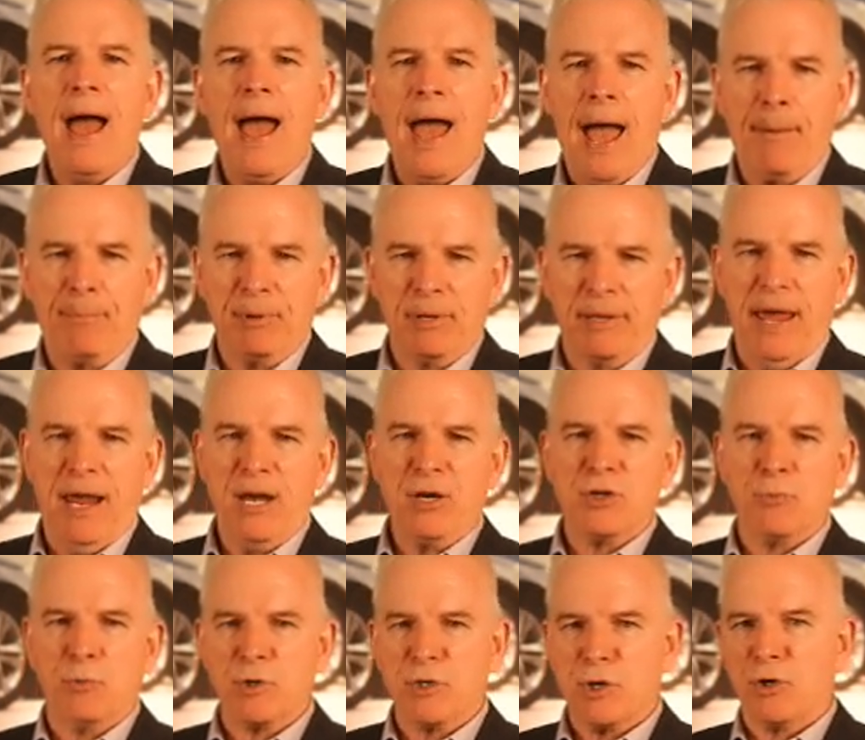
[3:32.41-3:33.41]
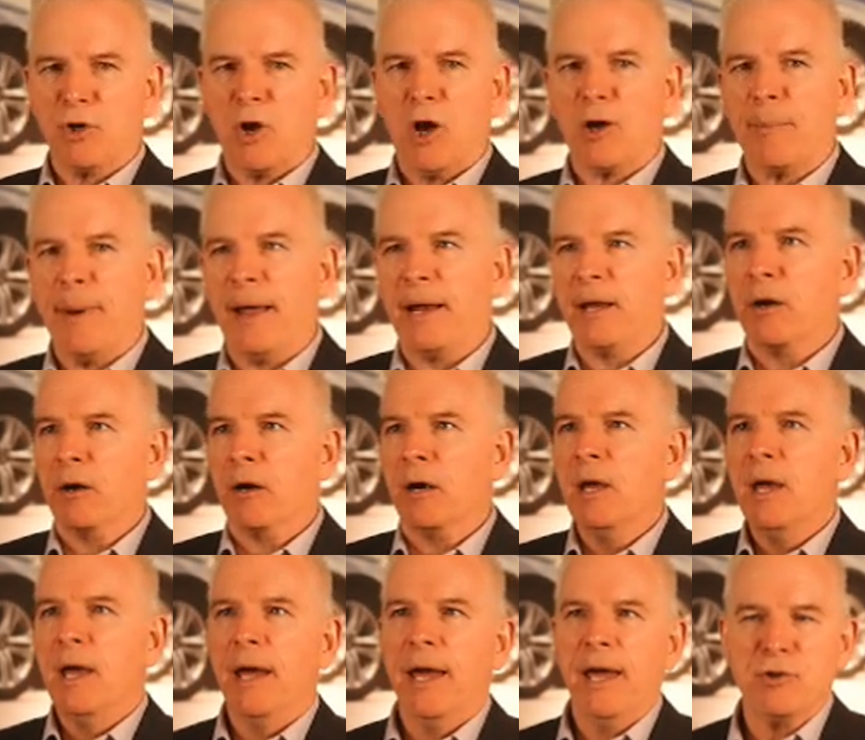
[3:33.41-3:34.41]
application, which I'll talk about here
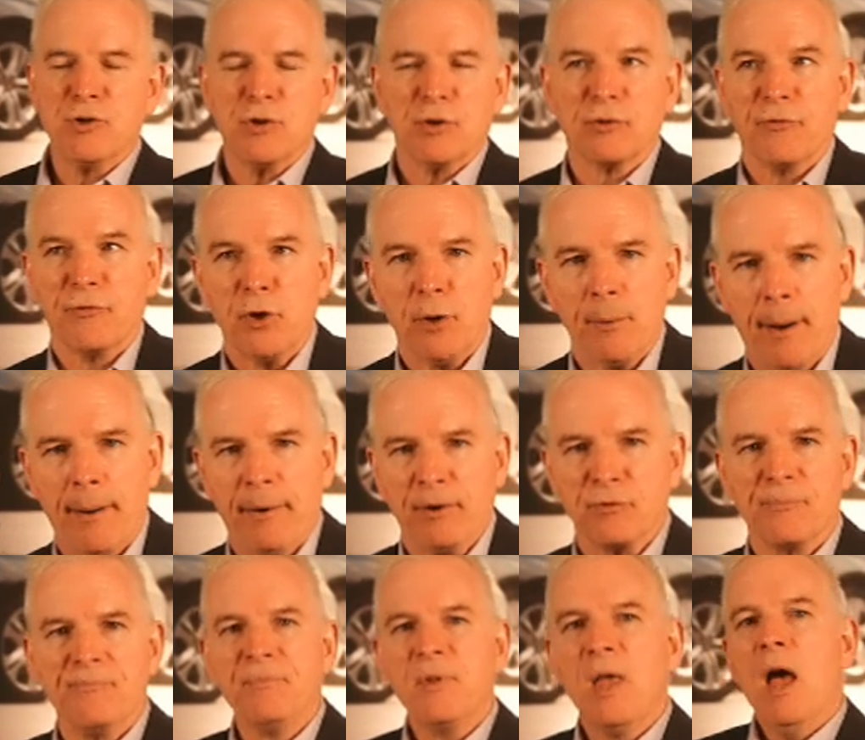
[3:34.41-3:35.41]
in just a few moments.